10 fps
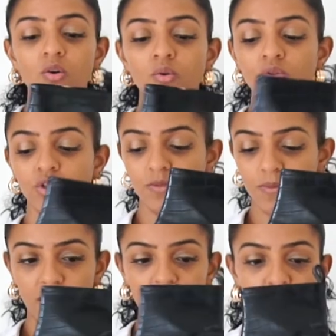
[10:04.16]
gorgeous
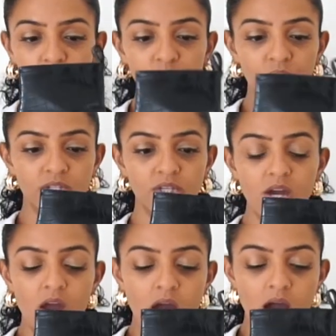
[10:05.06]
pair of boots
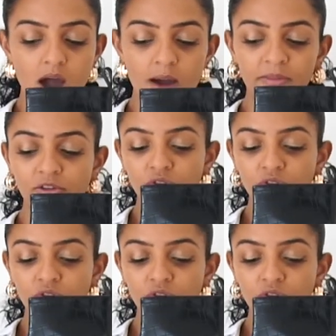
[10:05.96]
that you